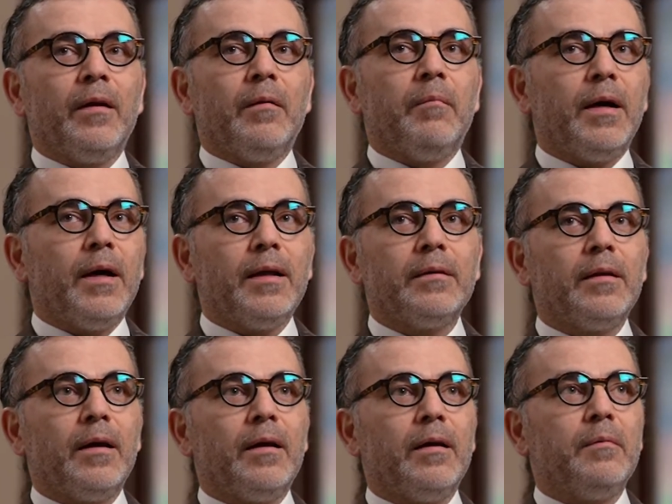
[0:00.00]
But
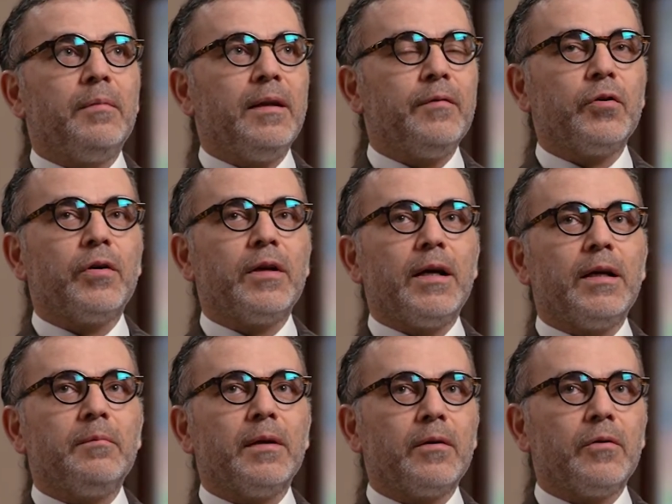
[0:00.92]
uh, believe it or
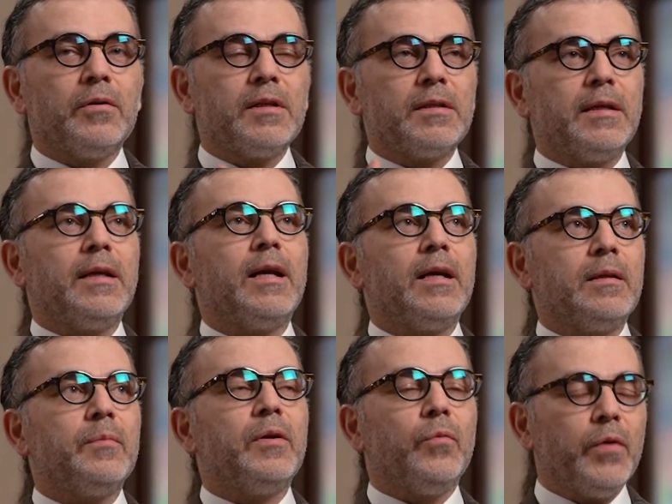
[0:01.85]
not, because it's
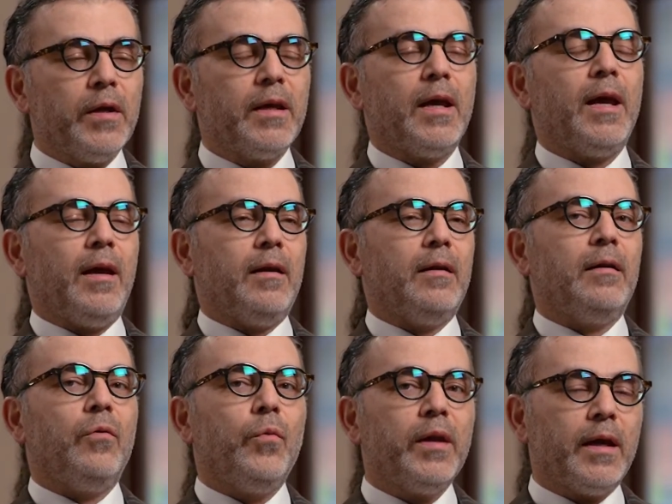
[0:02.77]
incredible, we can,
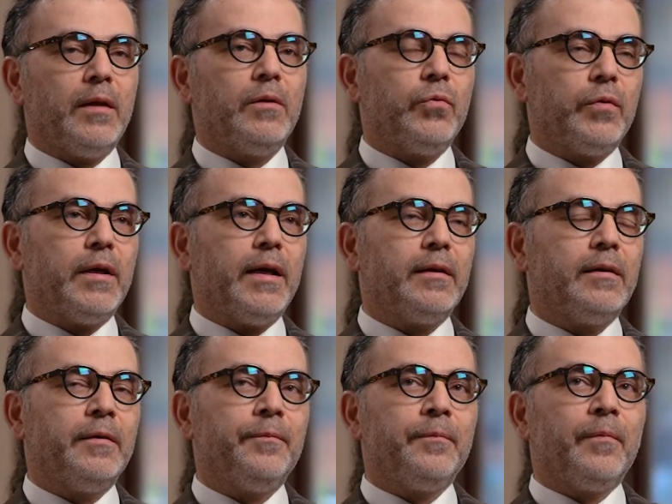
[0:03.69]
we can do that.
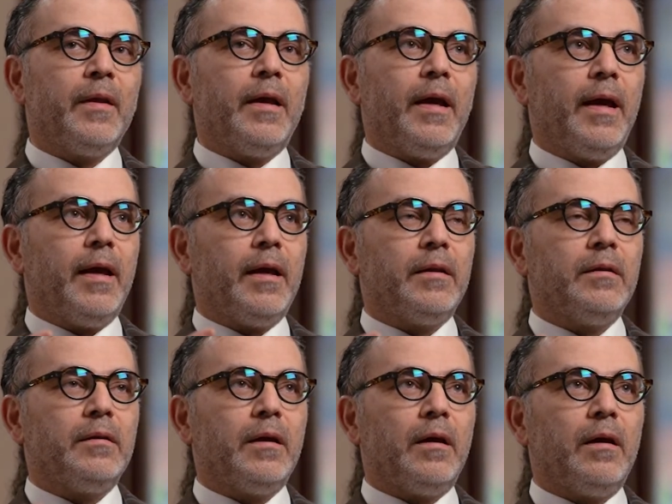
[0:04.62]

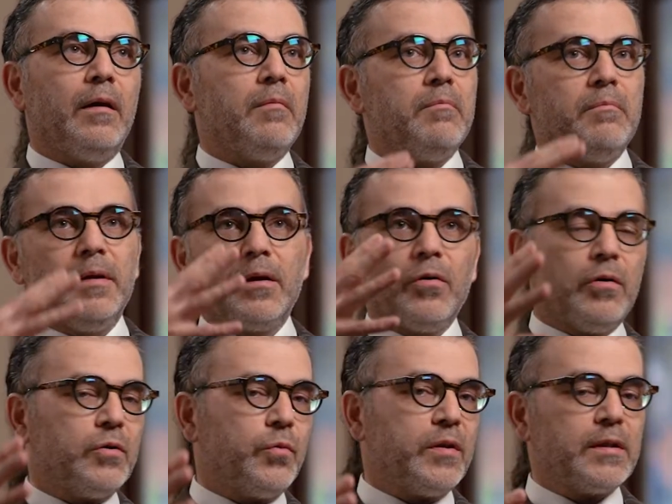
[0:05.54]
And uh, because we